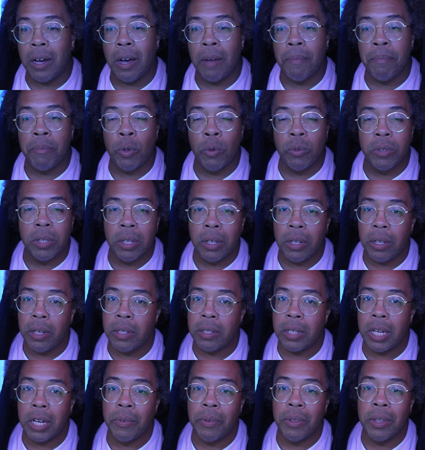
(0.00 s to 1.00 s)
utilities
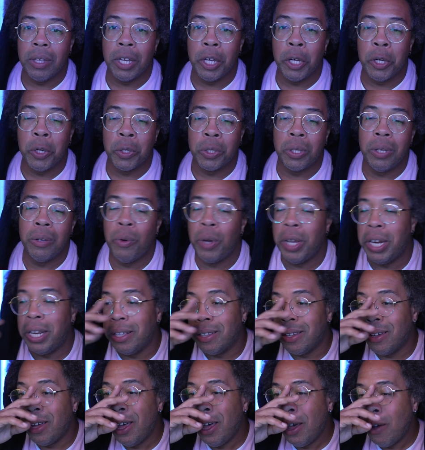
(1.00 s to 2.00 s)
and everything else
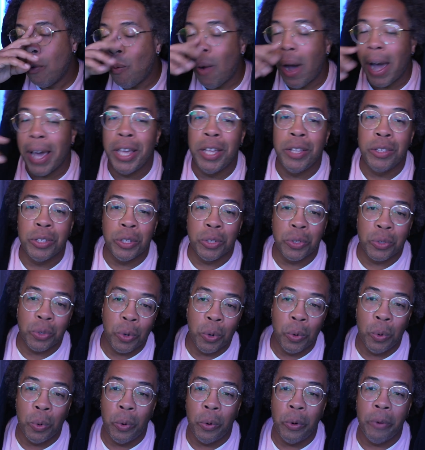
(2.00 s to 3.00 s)
while he's in
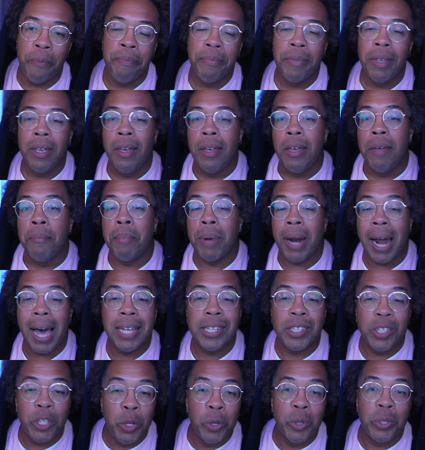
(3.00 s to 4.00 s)
school. But I
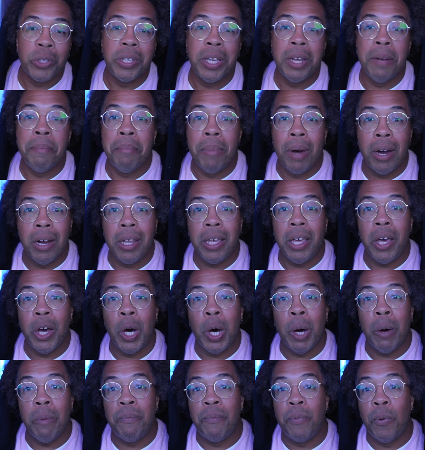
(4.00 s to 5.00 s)
still send money
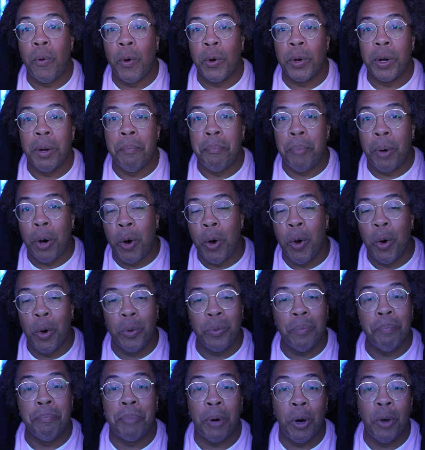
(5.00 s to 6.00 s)
up for the
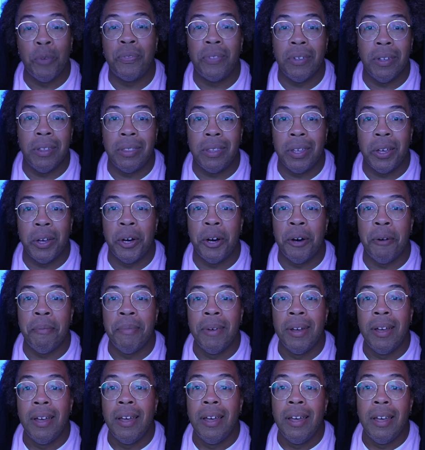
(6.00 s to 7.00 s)
both of them
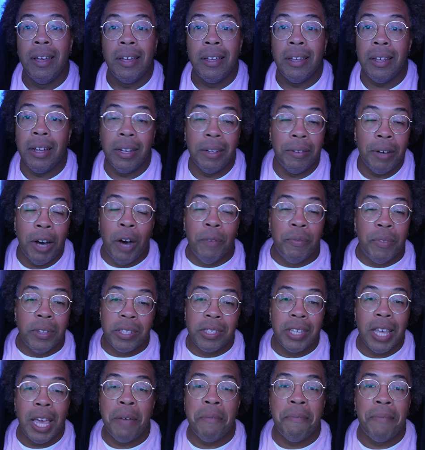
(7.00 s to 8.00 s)
of the
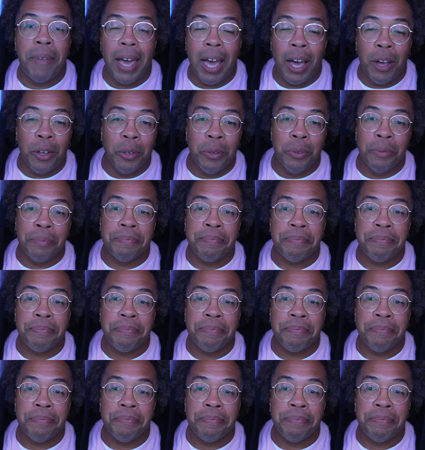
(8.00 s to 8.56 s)
same value.